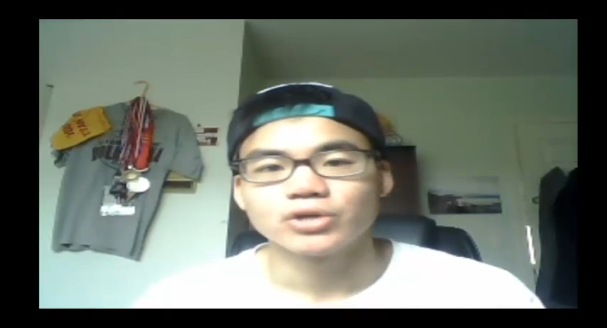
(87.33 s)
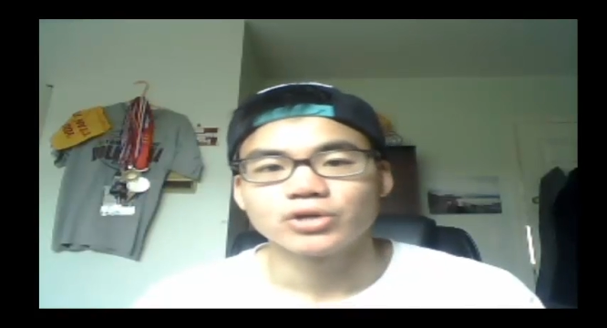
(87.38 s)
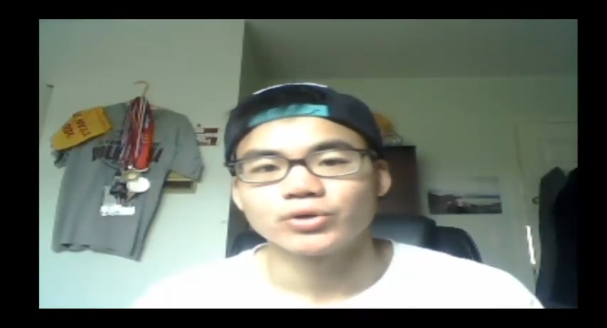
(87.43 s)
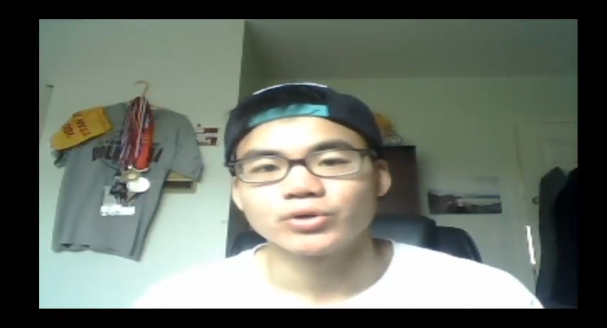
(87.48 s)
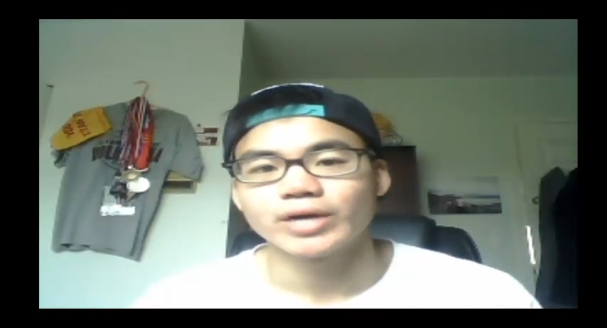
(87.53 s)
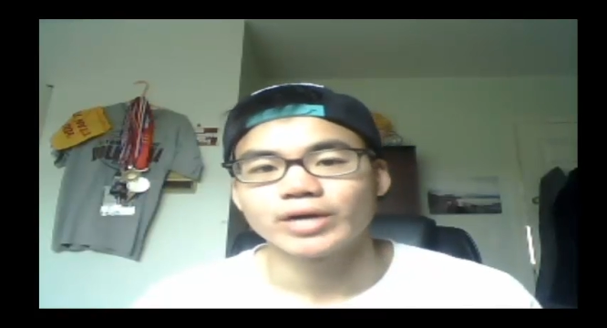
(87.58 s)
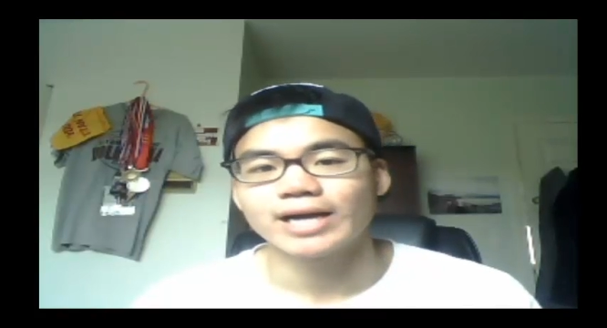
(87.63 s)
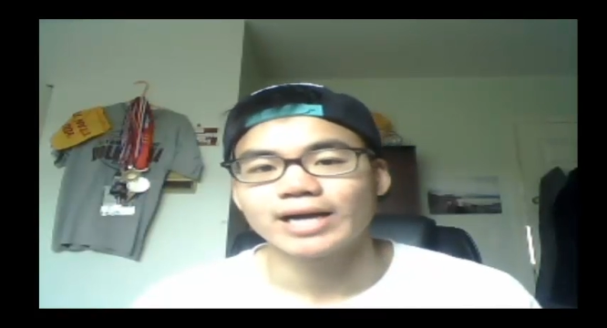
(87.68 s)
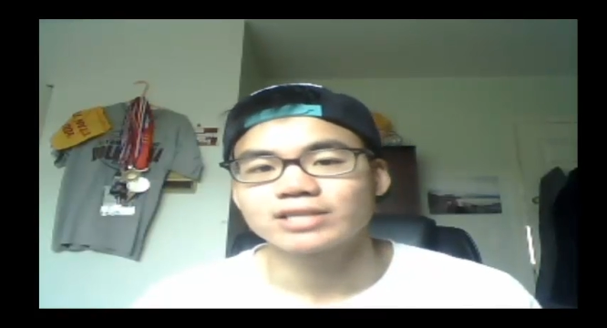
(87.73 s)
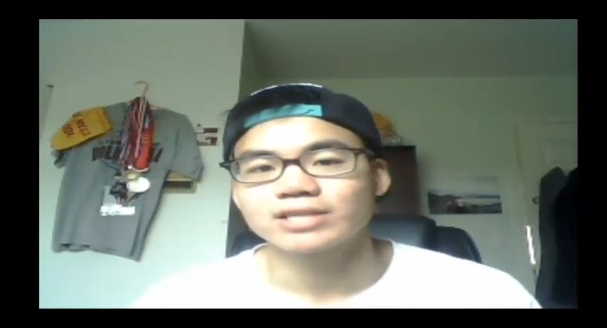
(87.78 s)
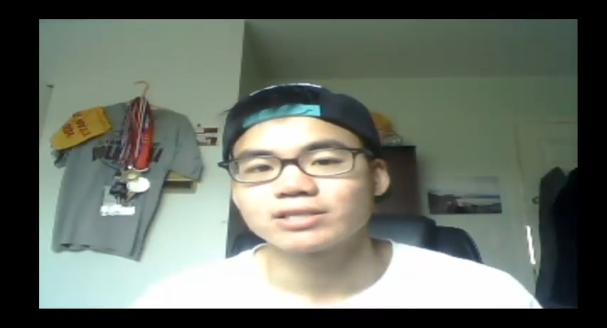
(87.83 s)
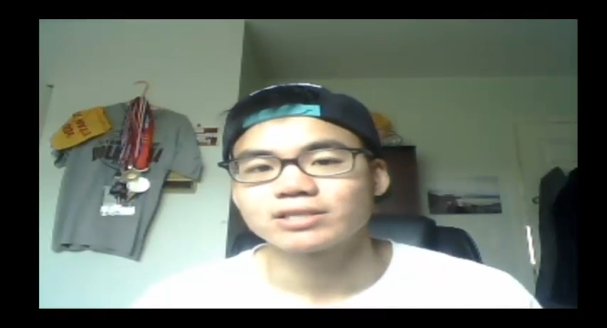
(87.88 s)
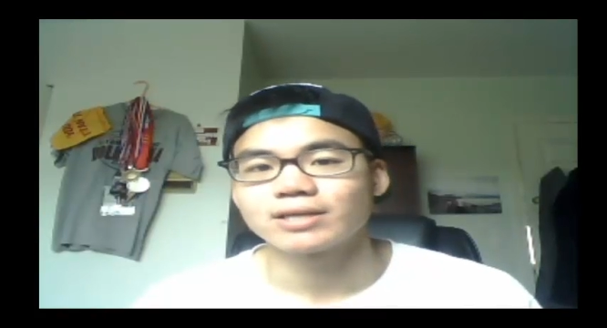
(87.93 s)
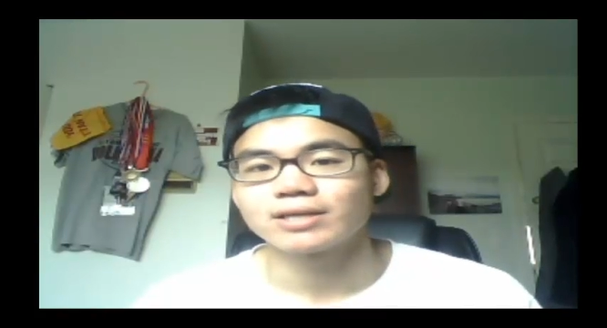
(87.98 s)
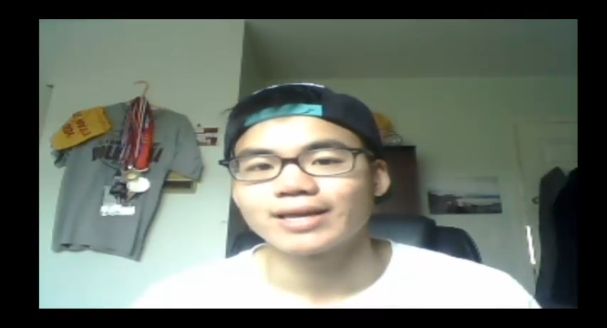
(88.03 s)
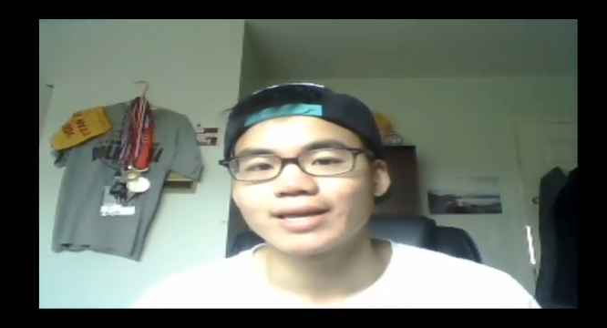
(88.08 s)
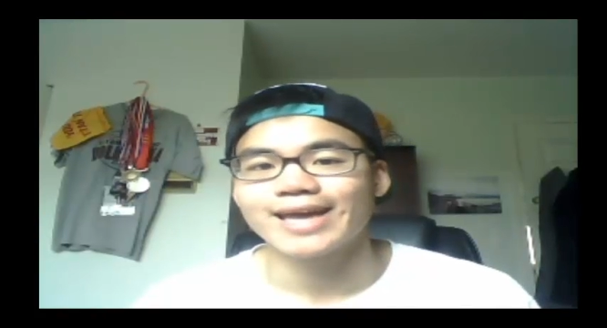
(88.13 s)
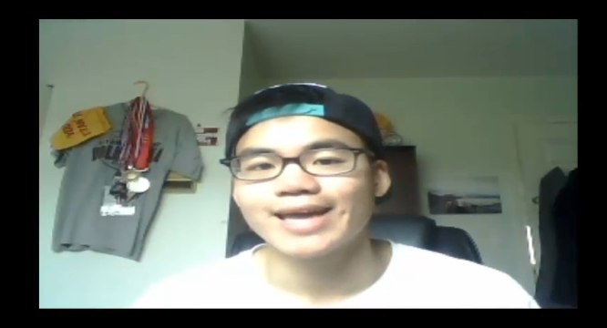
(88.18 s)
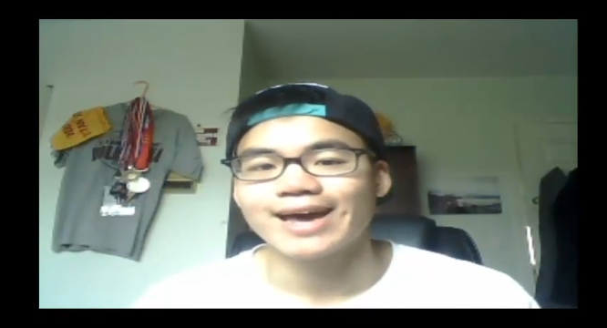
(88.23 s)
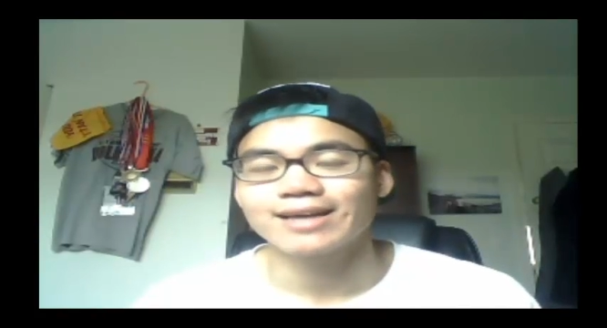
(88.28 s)
you're actually going to
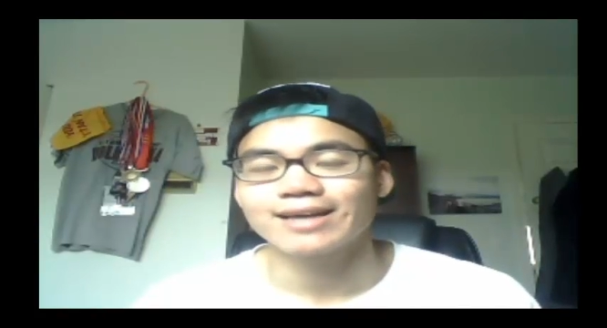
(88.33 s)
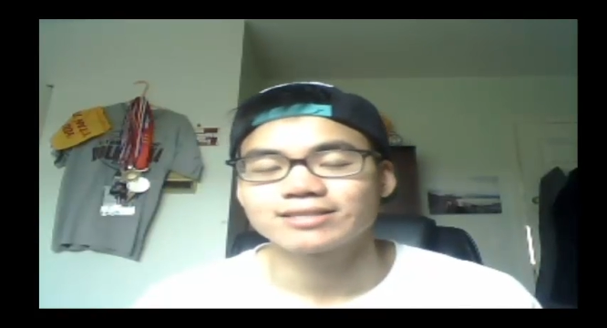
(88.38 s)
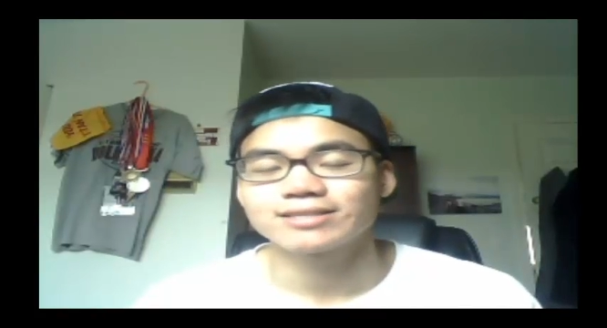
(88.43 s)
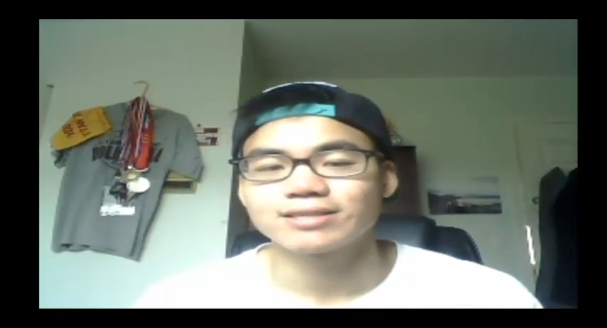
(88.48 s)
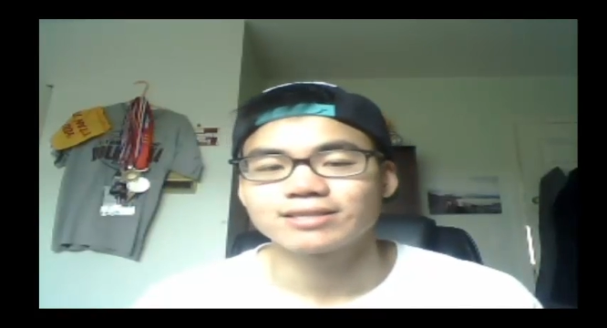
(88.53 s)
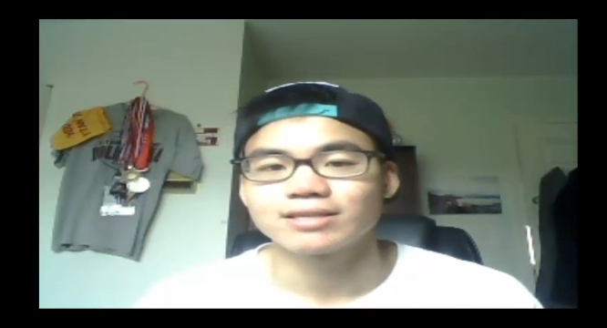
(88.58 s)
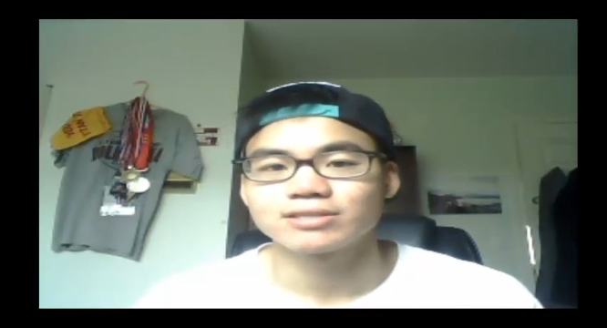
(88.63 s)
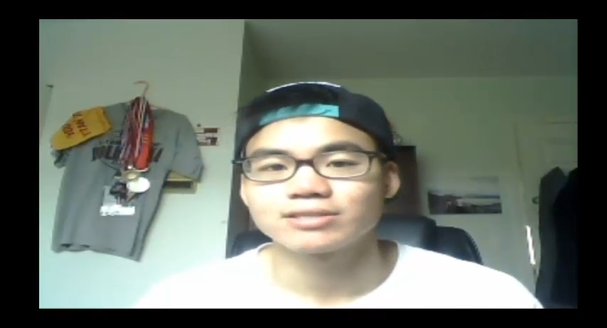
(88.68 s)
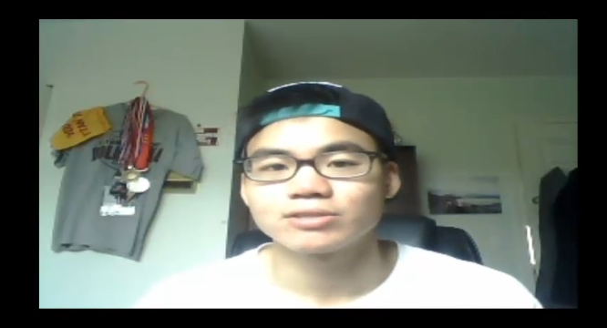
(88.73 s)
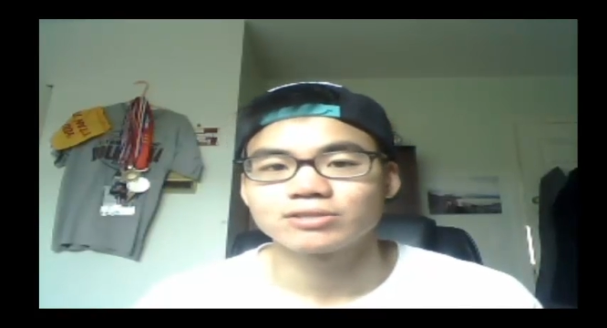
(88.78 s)
get access